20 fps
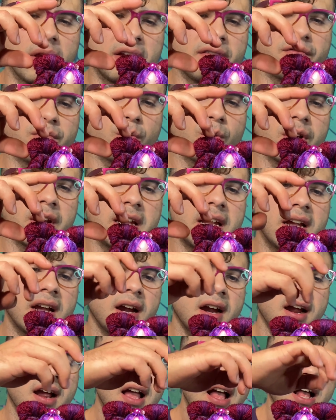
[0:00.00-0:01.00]
for
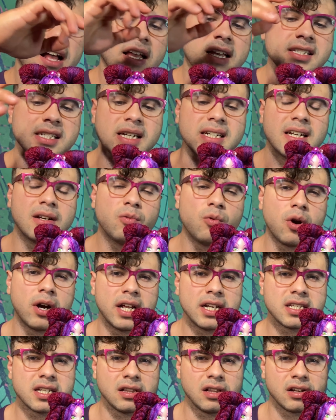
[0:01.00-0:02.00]
here, because I did want
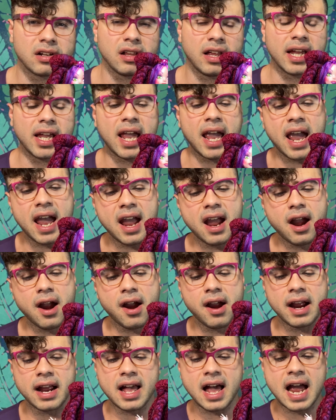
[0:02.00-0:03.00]
it to look like
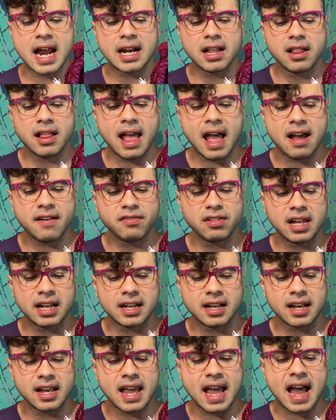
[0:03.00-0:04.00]
hair and kind of have
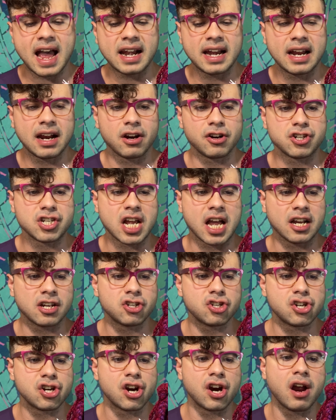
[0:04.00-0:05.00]
like a cat hair
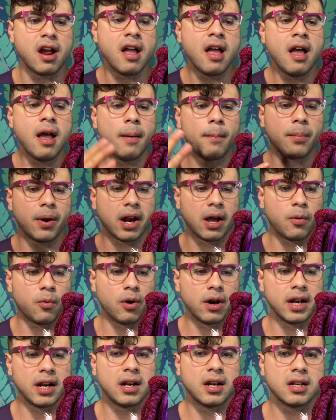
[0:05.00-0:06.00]
texture, but I
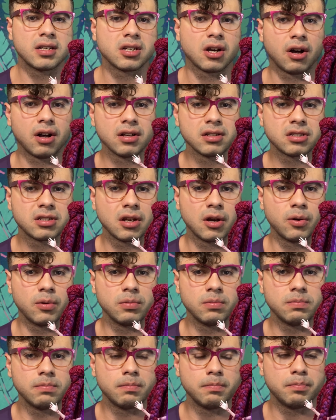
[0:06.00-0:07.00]
wanted it to also
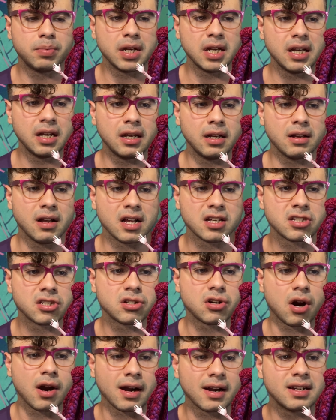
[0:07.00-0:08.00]
be a
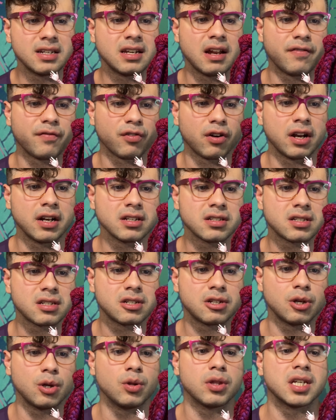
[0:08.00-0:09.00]
stark difference
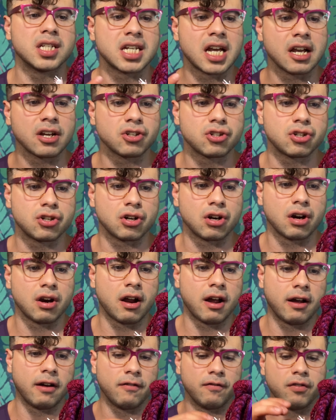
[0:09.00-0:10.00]
to the texture
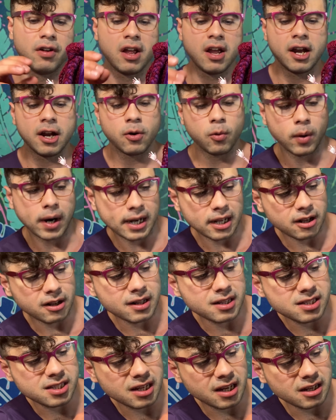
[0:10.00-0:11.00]
of what you
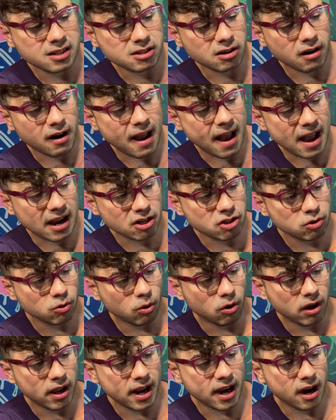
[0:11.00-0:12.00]
can see as her
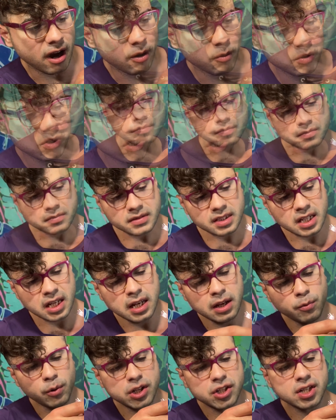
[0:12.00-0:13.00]
actual hair,
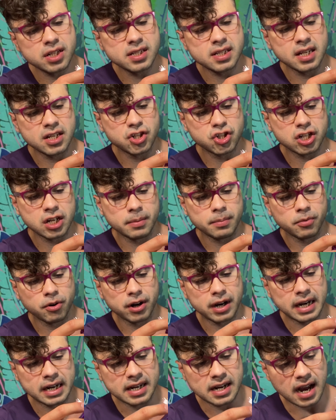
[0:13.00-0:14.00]
which is this
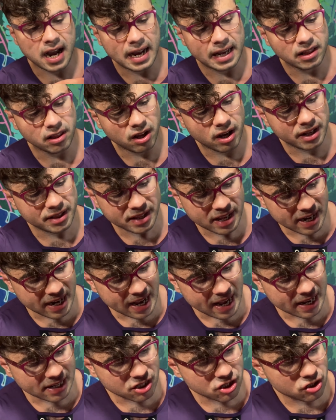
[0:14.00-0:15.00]
shimmering nylon that
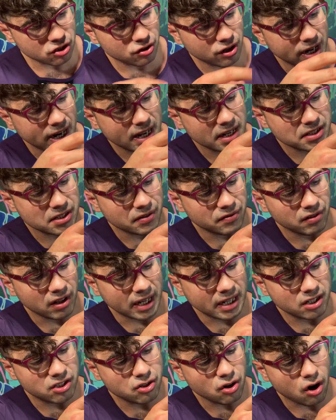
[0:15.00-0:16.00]
has strands of
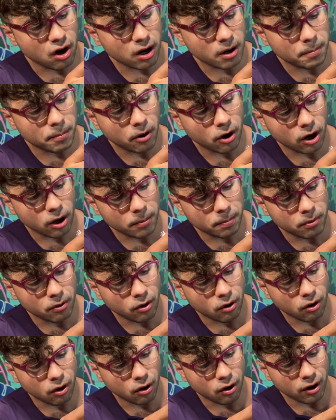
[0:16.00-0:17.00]
like dark
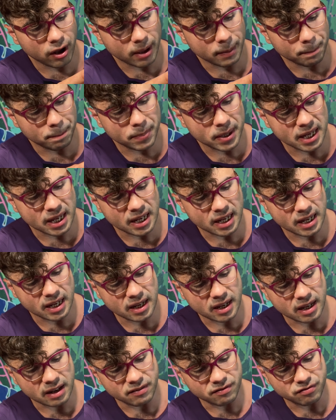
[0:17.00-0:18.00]
purple and
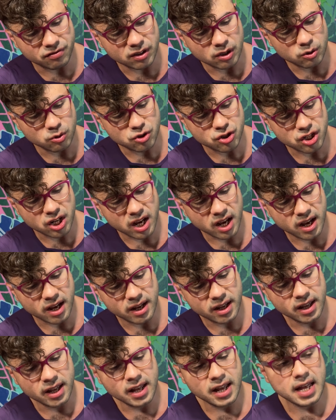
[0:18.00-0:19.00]
pink and
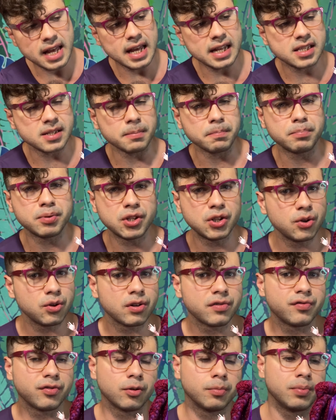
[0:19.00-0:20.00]
fuchsia. It's a
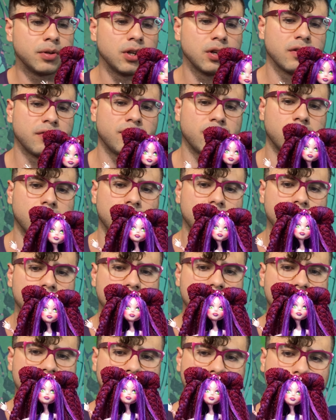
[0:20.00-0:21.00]
beautiful, beautiful,
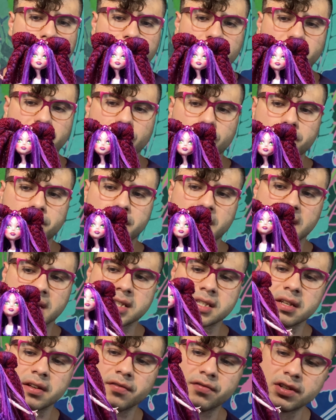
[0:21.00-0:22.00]
beautiful
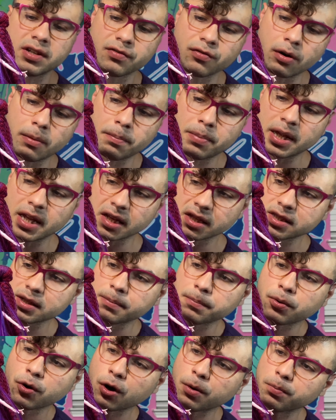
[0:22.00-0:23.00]
mix of different pinks
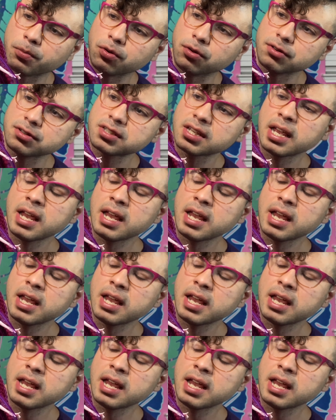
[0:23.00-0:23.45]
and purples.